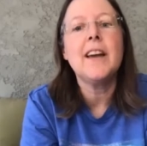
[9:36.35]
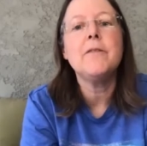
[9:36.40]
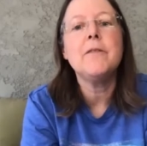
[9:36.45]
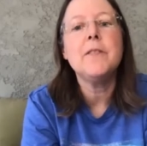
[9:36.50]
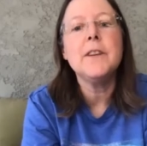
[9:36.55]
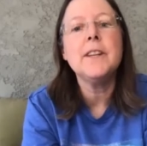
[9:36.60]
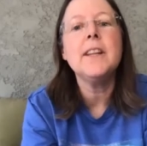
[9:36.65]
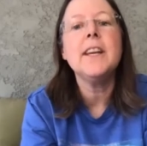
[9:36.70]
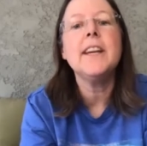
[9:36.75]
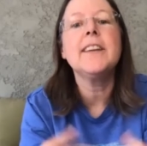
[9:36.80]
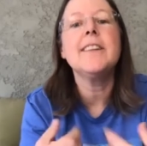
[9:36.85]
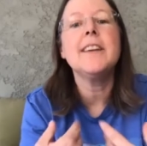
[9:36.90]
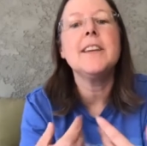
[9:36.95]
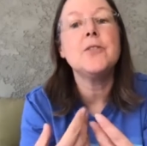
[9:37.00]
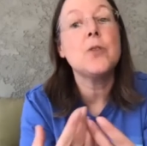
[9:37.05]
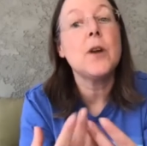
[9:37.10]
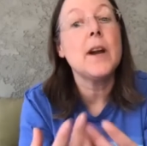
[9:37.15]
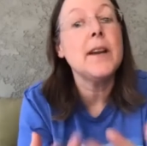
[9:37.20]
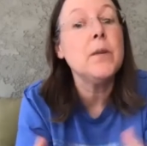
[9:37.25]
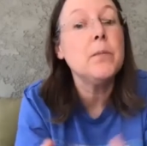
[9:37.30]
I feel like they
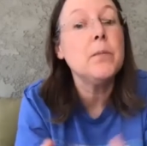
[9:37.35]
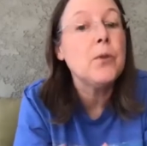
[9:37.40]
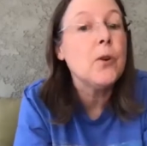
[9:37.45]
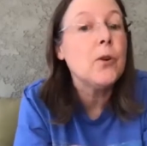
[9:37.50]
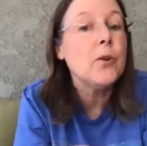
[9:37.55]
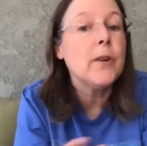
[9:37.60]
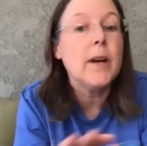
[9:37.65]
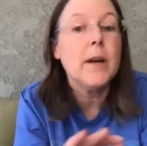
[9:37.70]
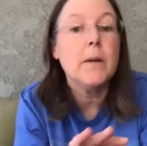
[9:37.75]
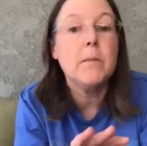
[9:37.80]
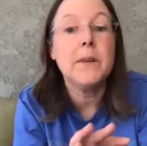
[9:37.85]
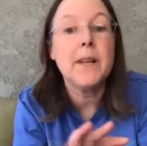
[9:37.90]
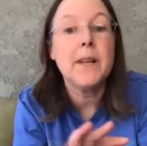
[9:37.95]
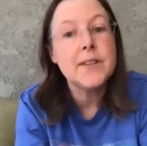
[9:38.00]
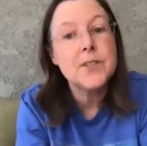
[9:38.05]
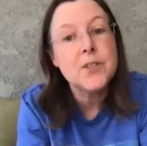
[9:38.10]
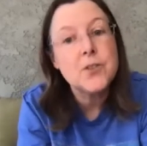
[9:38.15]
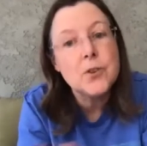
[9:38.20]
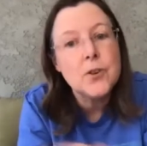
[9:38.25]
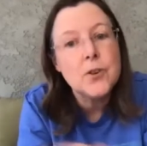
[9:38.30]
try to program
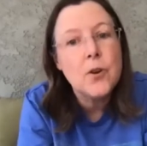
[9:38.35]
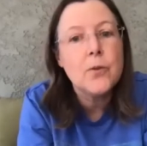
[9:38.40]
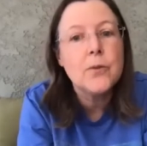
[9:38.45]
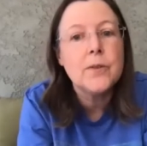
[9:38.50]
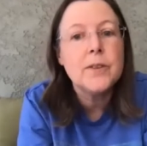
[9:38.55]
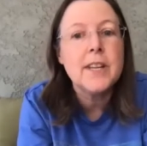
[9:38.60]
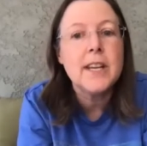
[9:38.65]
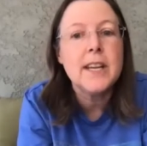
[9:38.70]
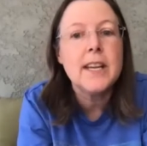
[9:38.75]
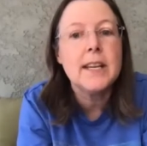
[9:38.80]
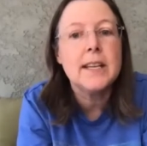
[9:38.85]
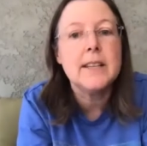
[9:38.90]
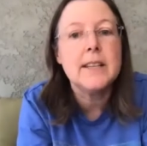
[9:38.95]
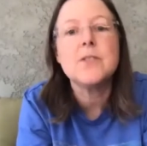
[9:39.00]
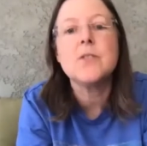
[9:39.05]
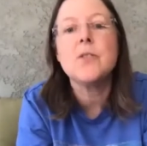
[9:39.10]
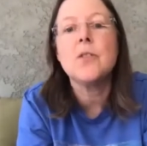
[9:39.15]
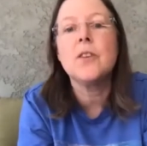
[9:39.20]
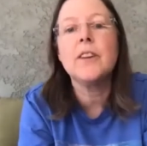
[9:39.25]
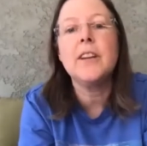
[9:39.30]
lesser known
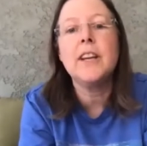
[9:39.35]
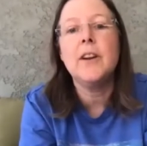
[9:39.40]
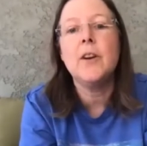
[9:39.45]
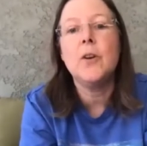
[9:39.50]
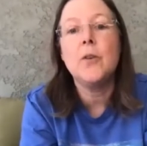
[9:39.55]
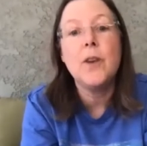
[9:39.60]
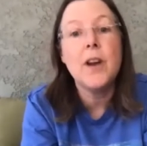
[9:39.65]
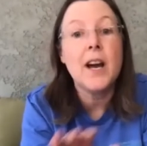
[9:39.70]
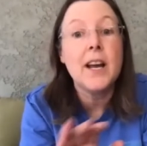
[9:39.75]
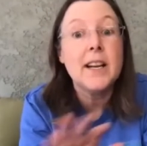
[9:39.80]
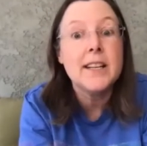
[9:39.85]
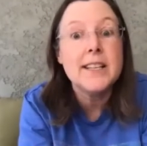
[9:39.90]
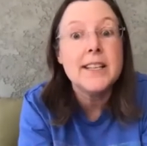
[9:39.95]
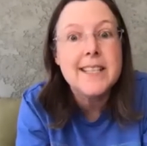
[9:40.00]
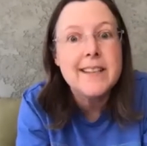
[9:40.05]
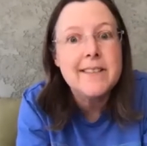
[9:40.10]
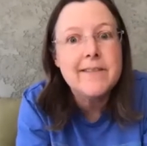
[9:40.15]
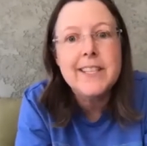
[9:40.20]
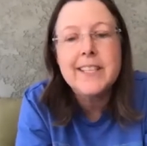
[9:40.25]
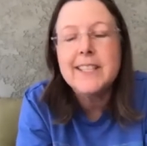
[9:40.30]
things or, you know, not on
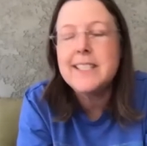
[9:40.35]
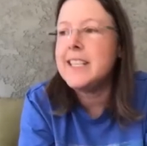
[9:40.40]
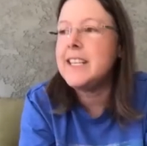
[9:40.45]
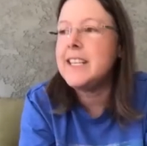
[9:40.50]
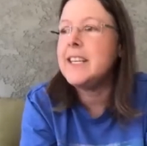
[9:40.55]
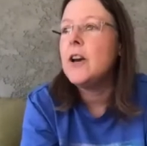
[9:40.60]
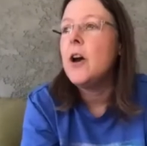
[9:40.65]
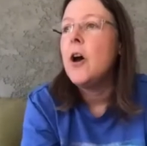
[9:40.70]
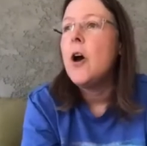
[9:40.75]
DVD